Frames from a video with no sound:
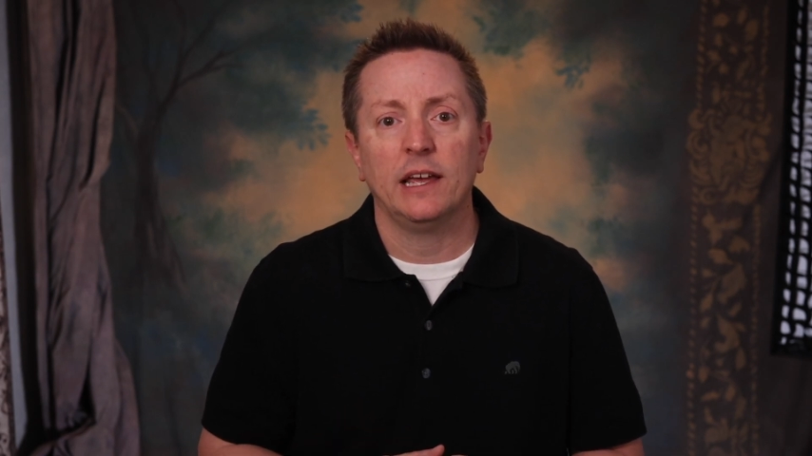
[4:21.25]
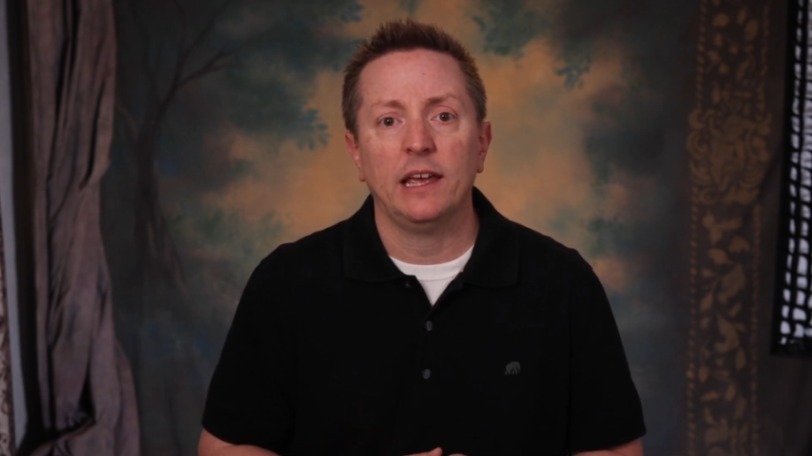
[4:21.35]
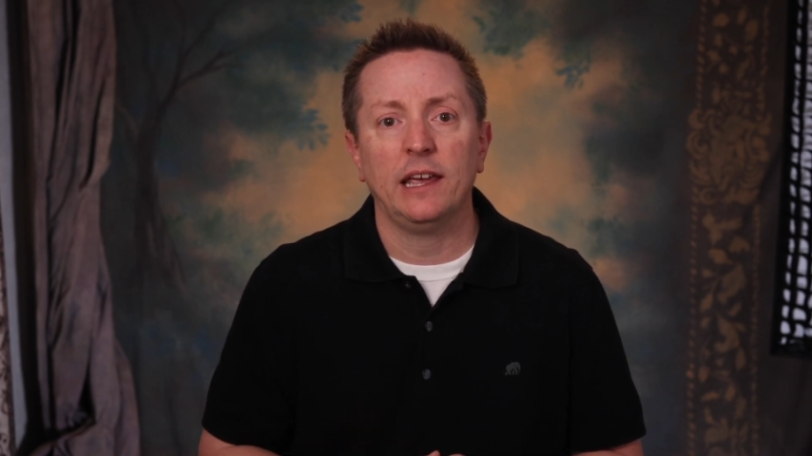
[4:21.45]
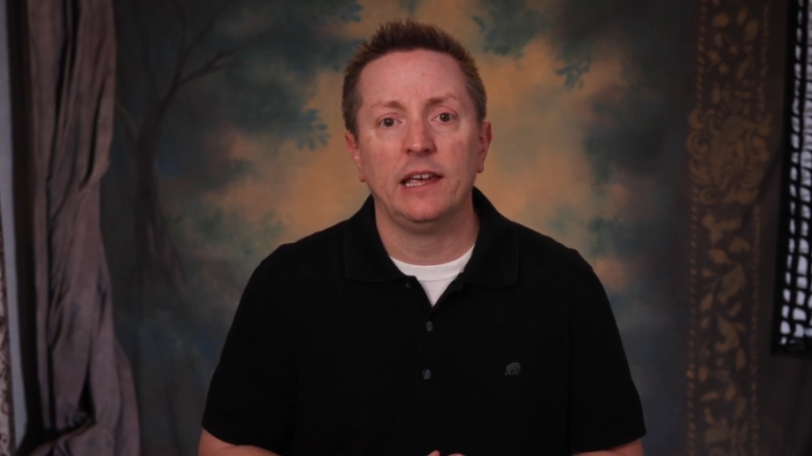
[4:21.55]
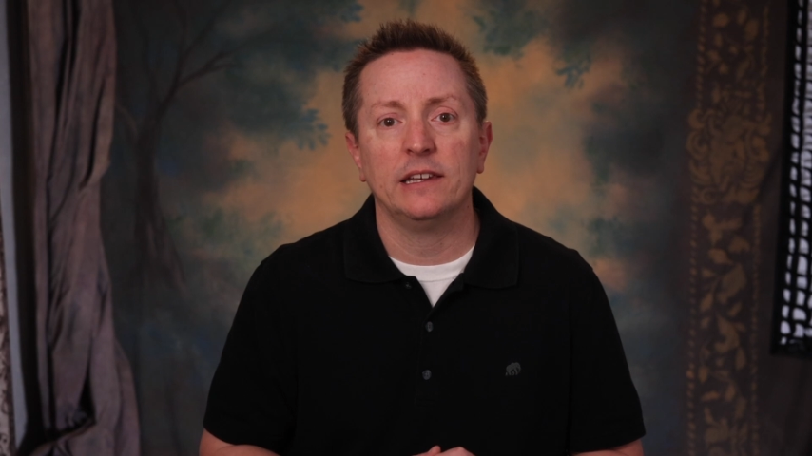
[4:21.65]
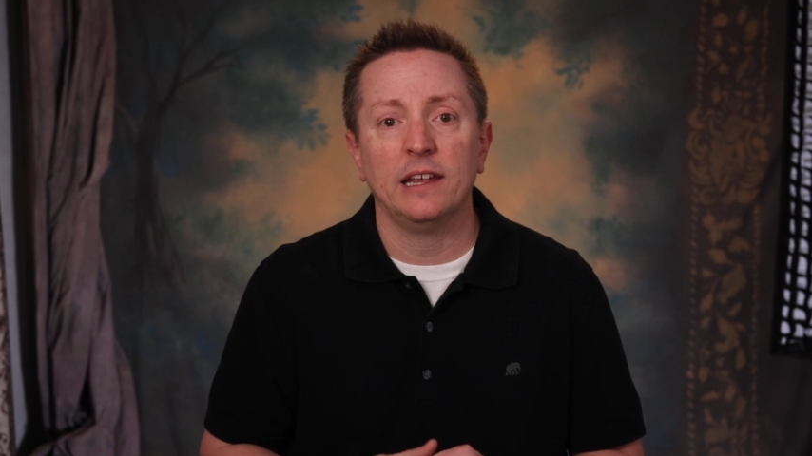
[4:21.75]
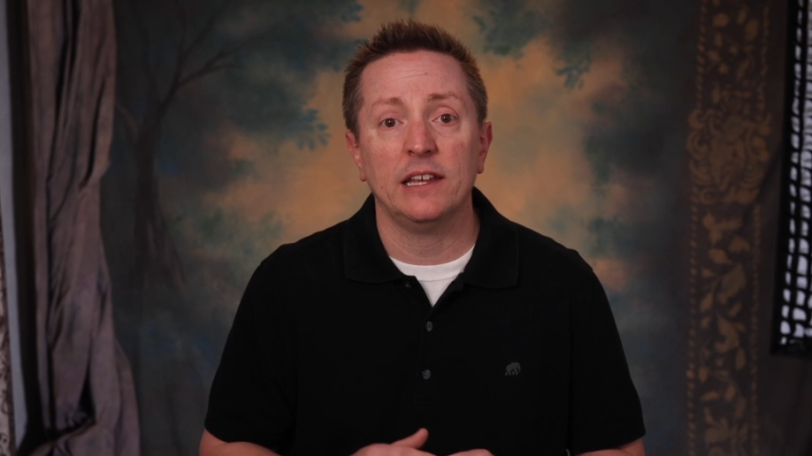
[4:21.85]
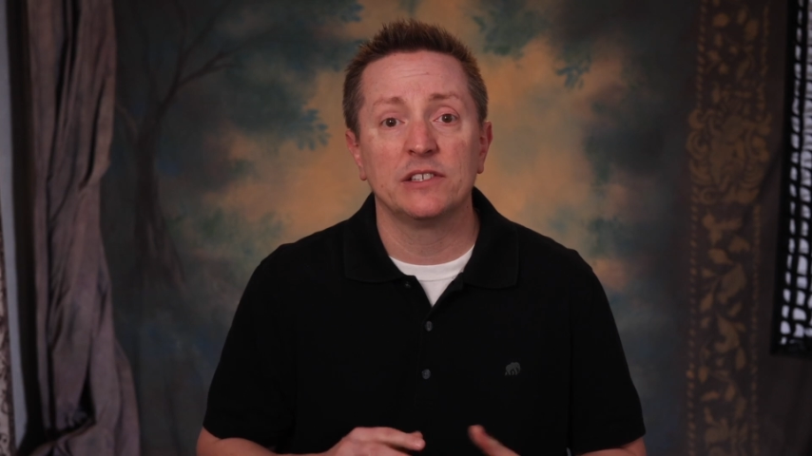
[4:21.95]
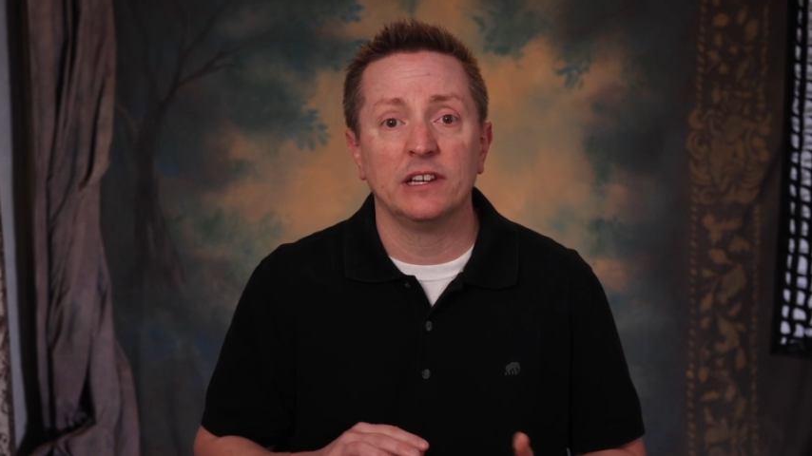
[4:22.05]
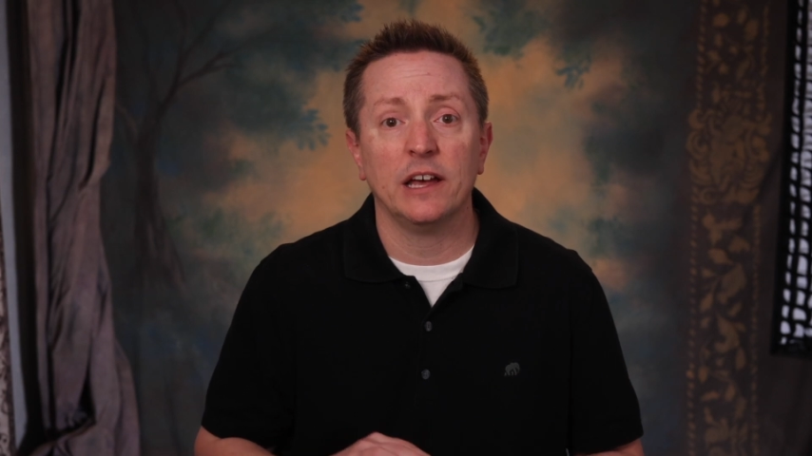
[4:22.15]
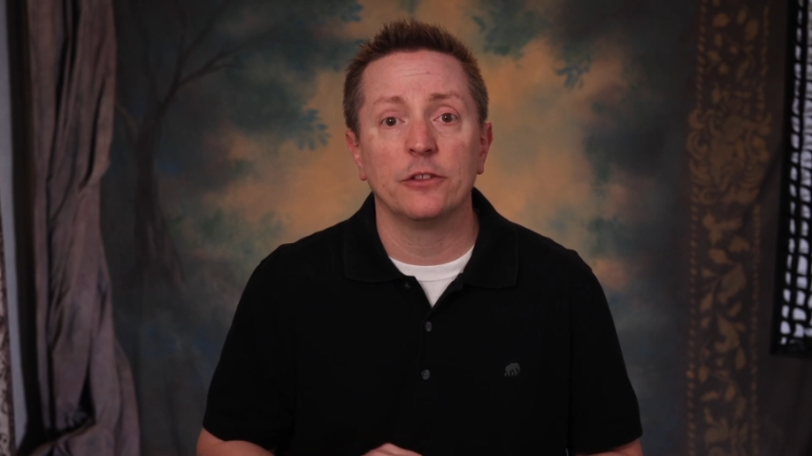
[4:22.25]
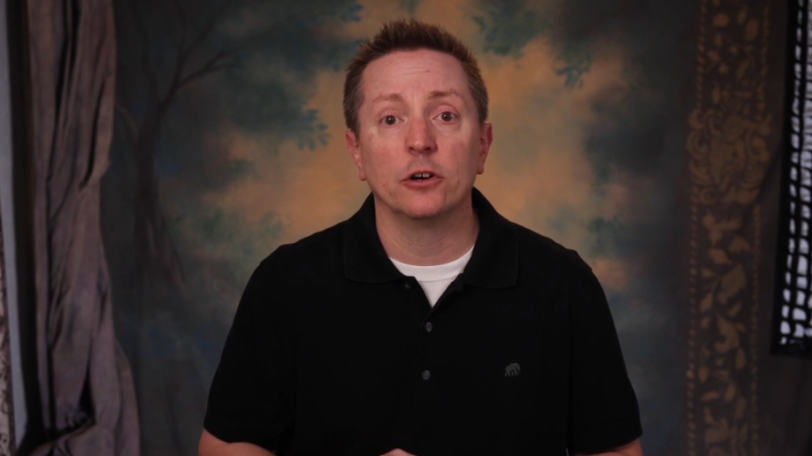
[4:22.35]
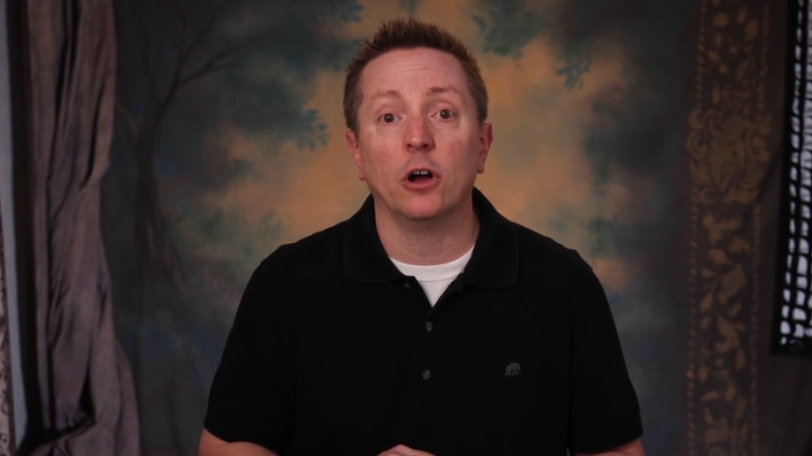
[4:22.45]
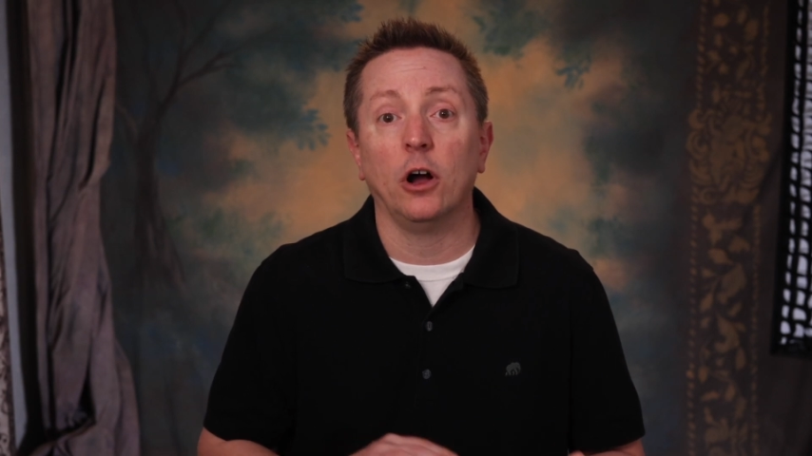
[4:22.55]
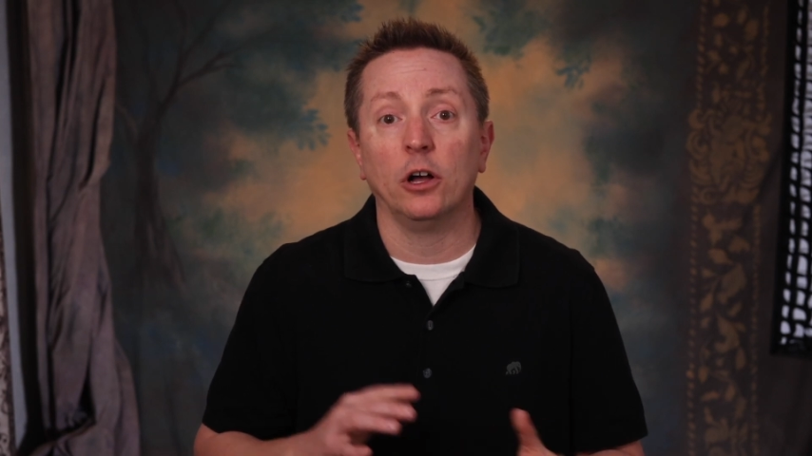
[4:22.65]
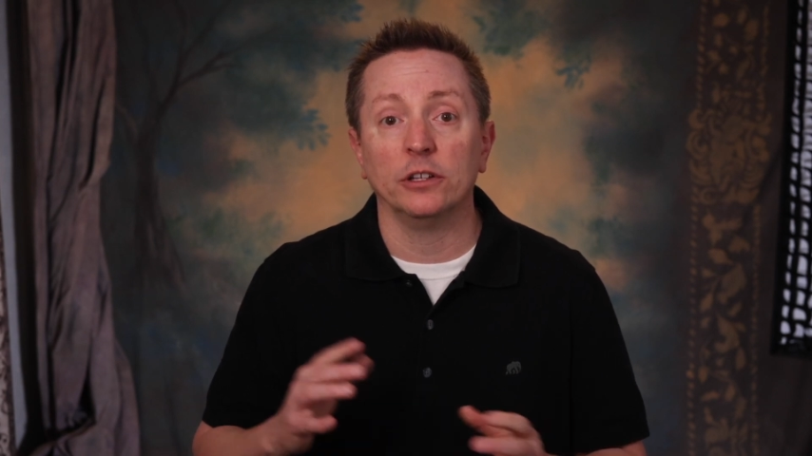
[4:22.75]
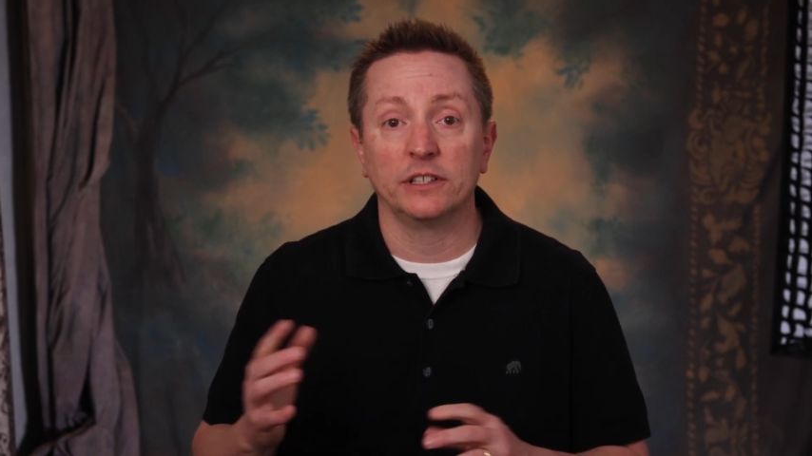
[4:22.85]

and it's another all